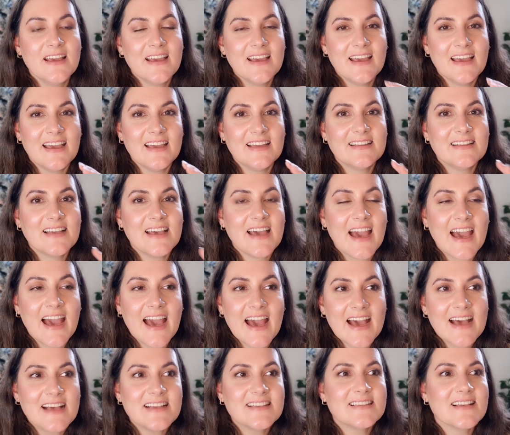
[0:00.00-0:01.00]
It
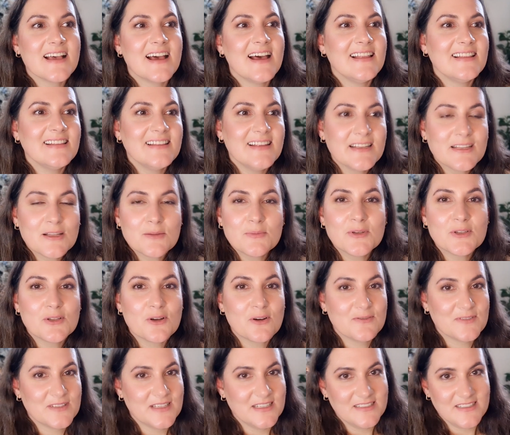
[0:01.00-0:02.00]
has a little bit
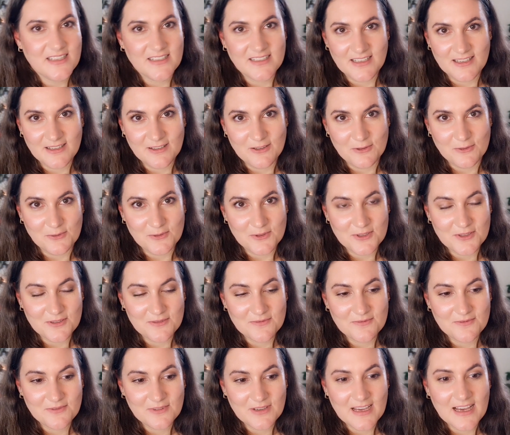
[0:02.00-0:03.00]
of synthetic note,
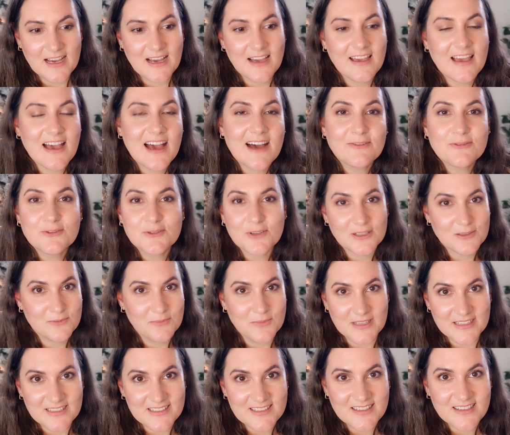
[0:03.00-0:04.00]
I have to
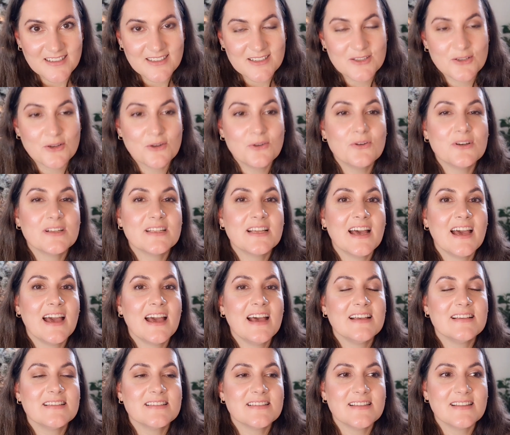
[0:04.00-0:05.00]
admit. So it
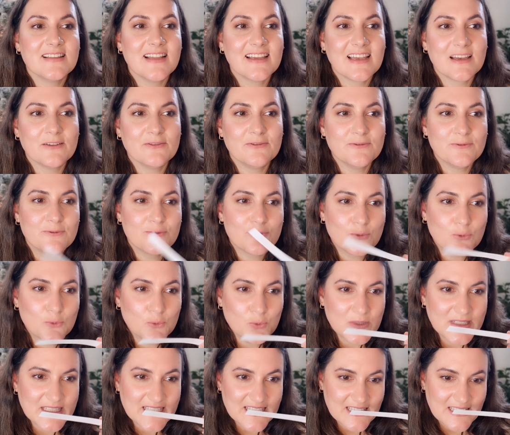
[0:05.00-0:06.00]
has like a
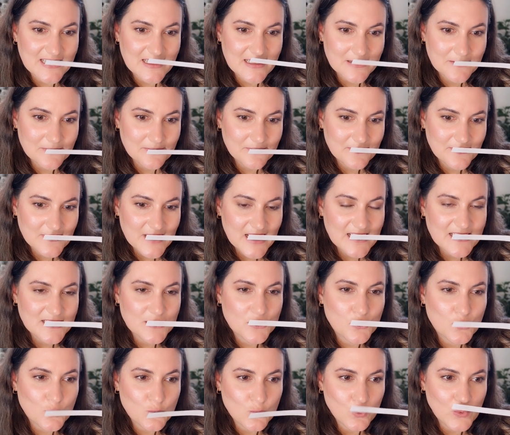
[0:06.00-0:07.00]
fruity
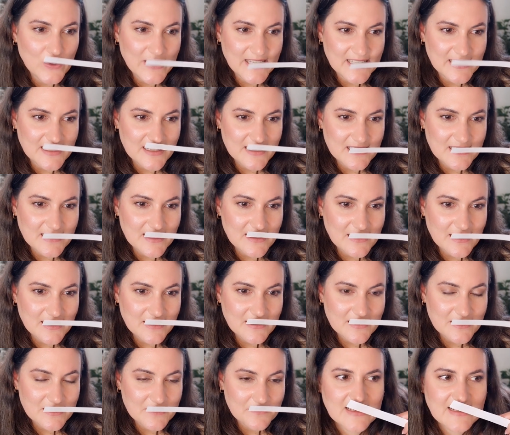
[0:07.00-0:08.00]
sweetness in
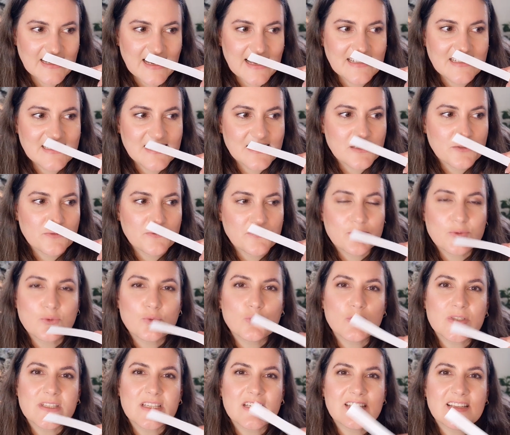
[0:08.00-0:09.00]
it. And this
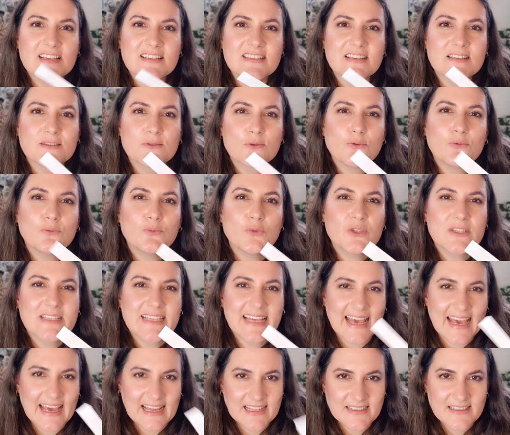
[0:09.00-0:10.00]
fruitiness is almost
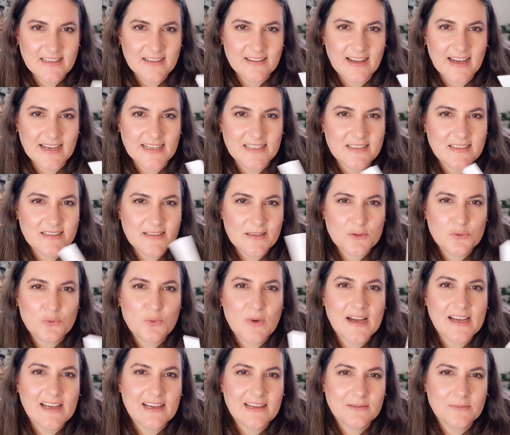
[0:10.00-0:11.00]
candy-like. This is
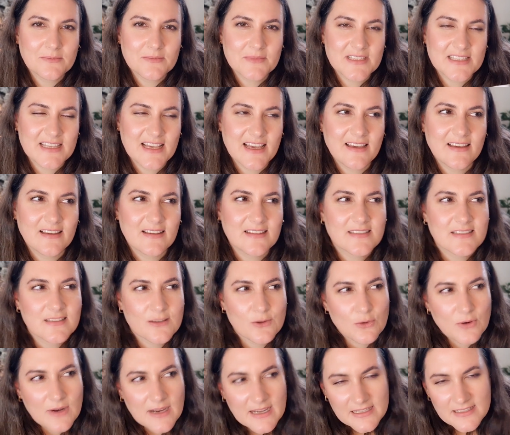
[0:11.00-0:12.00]
why I'm saying it's
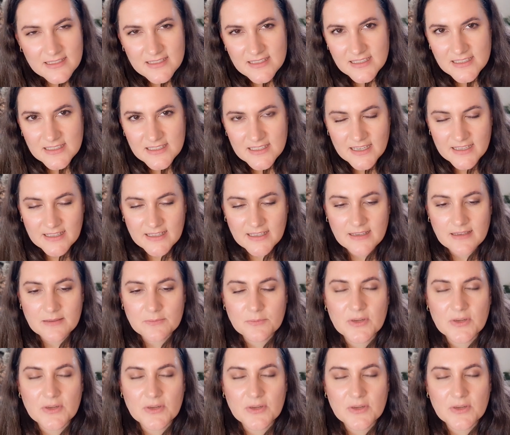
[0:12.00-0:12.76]
quite synthetic.